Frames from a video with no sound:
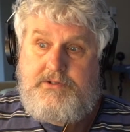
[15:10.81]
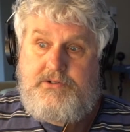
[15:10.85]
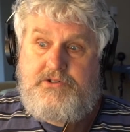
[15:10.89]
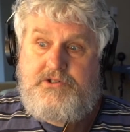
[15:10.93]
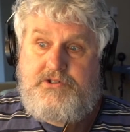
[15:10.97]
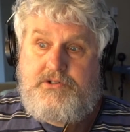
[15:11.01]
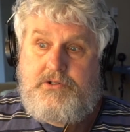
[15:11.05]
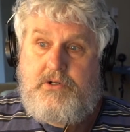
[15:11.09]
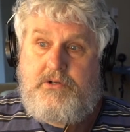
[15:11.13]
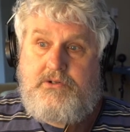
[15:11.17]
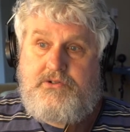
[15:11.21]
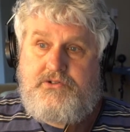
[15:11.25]
to
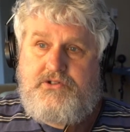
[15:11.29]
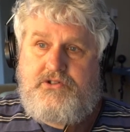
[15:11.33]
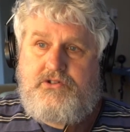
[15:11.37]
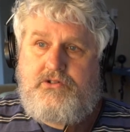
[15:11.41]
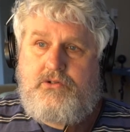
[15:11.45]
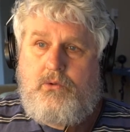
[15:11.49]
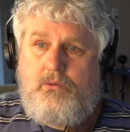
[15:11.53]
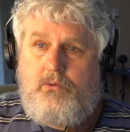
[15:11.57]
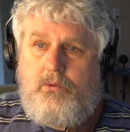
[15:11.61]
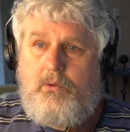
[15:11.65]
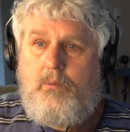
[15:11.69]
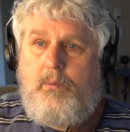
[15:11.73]
start
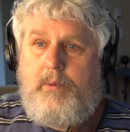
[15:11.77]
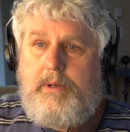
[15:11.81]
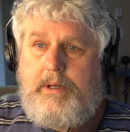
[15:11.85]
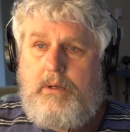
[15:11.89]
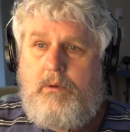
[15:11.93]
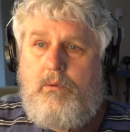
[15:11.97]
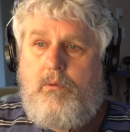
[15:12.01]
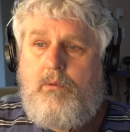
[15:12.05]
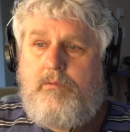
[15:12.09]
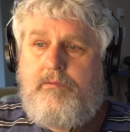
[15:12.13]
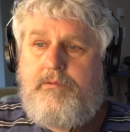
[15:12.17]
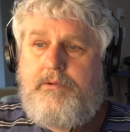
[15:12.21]

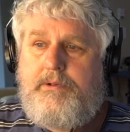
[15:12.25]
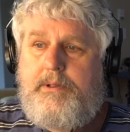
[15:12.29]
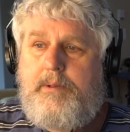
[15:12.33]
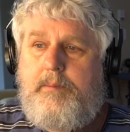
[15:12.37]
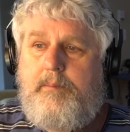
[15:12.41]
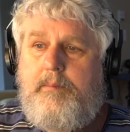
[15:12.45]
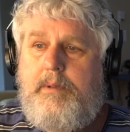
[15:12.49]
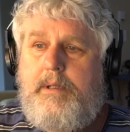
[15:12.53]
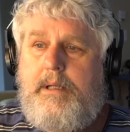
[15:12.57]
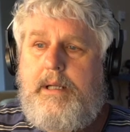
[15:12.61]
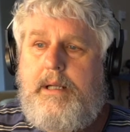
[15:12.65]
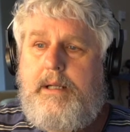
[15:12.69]
soloing over
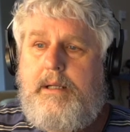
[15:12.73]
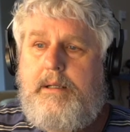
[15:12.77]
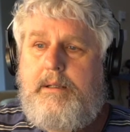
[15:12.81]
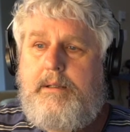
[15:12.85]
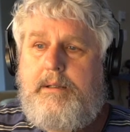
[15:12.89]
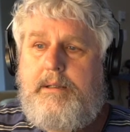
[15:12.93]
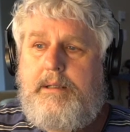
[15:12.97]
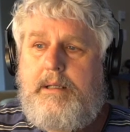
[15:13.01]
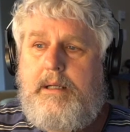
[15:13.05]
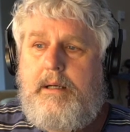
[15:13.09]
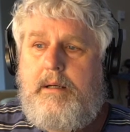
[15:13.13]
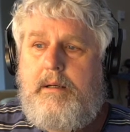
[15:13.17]
them.
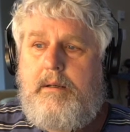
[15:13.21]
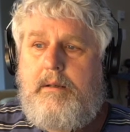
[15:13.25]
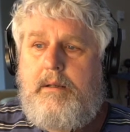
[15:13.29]
And